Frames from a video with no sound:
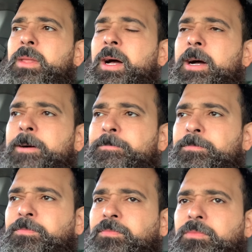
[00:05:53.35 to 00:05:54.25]

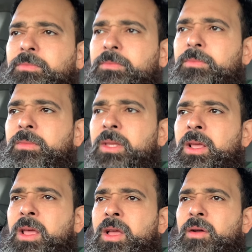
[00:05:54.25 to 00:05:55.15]

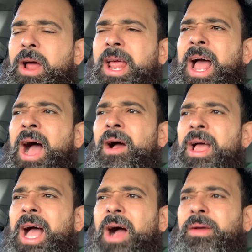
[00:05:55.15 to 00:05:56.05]
Um, right? How
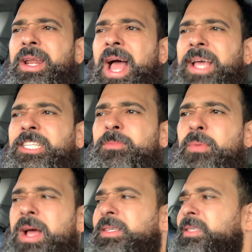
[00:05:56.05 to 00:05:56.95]
how can I
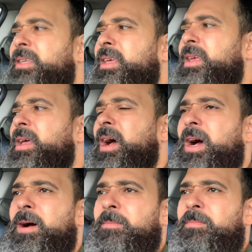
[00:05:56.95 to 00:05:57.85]
express?
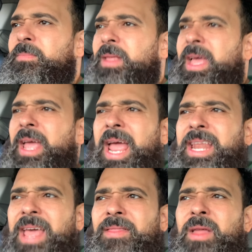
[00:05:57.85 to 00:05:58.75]
Um, and,
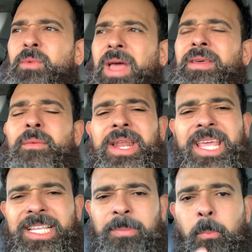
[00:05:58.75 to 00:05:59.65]
and then and then when it gets